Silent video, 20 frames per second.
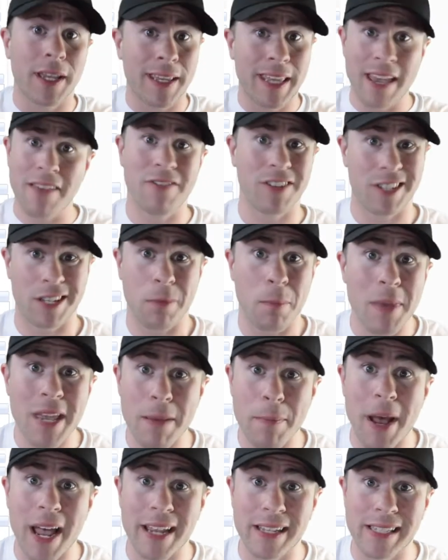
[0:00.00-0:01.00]
given to me
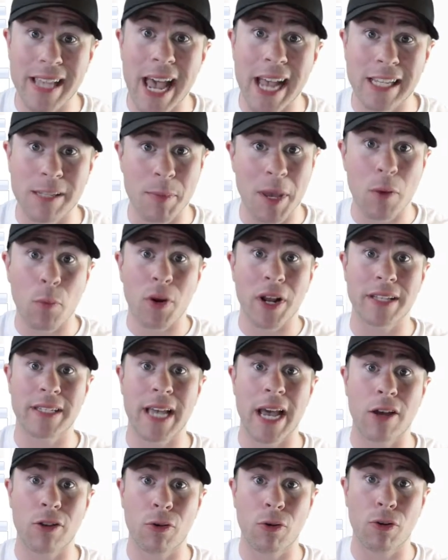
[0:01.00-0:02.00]
by Xactimate when I
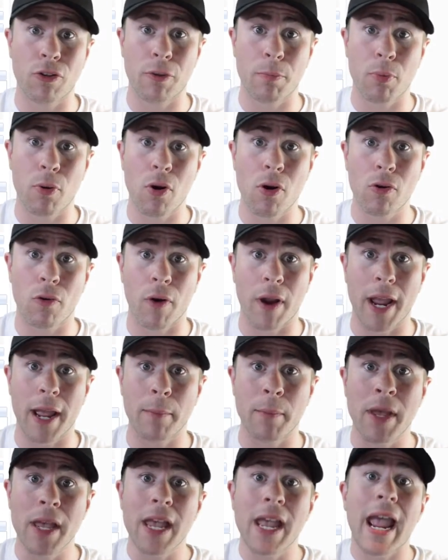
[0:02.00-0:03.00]
downloaded the
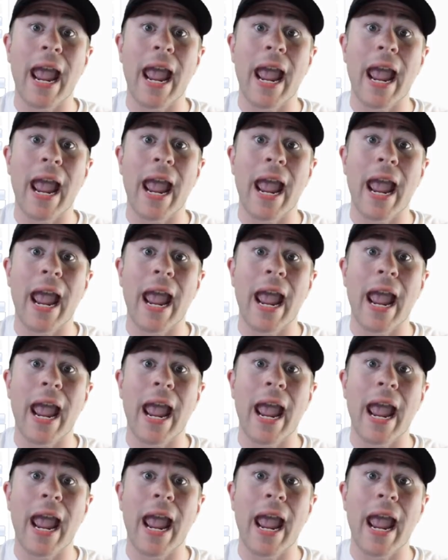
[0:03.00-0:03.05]
program.